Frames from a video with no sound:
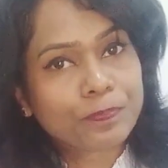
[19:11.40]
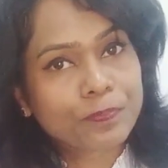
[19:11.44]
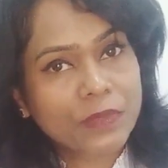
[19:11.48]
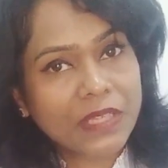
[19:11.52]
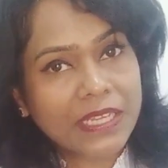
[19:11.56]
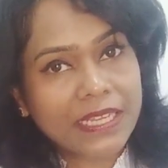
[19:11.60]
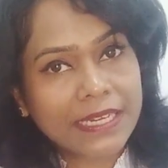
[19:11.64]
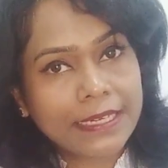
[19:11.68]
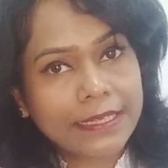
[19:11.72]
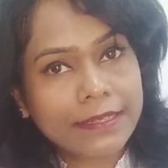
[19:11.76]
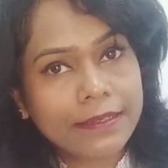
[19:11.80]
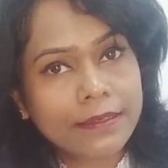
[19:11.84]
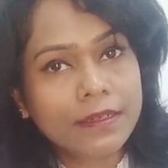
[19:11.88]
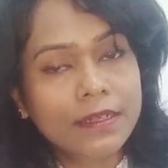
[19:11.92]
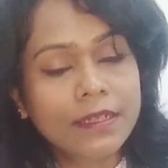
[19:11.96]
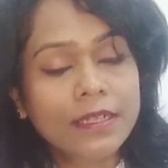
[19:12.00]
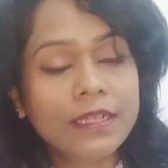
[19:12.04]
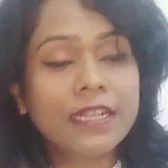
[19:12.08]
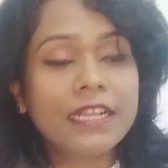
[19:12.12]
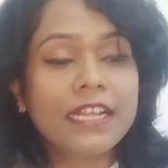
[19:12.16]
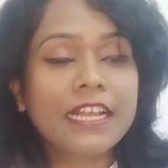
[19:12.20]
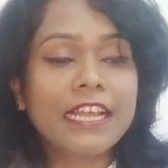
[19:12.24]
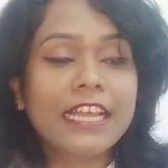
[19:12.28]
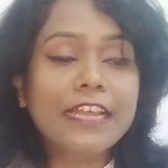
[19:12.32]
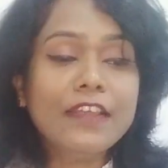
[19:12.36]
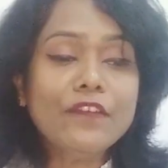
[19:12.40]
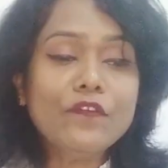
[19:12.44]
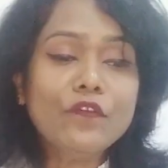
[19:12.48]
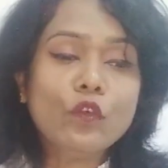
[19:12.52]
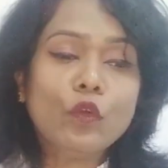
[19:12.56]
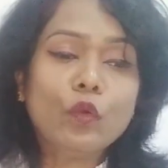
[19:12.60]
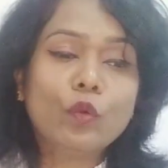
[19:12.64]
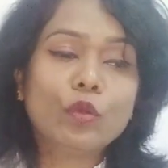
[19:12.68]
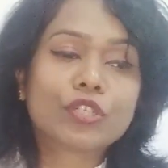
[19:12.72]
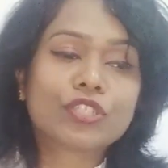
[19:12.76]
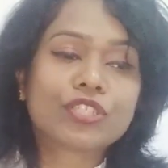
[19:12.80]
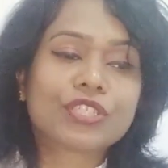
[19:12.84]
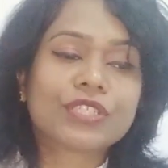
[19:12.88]
Clear? If
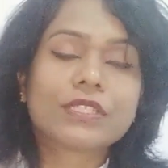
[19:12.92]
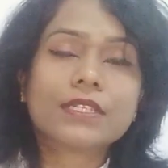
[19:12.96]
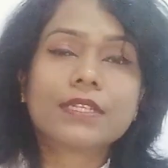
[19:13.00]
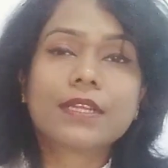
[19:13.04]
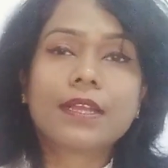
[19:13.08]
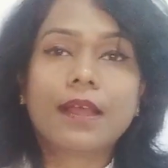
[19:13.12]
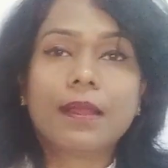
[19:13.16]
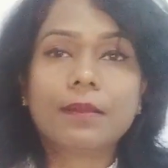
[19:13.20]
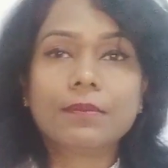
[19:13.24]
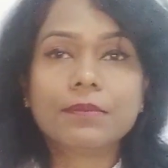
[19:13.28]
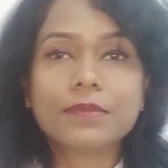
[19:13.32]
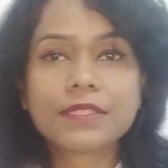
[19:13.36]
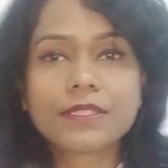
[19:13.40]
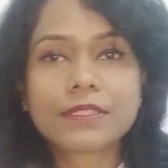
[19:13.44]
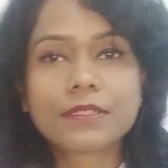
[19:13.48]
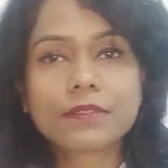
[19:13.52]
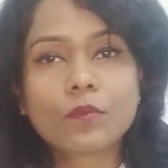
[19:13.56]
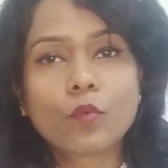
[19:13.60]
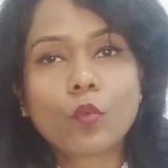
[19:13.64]
question comes,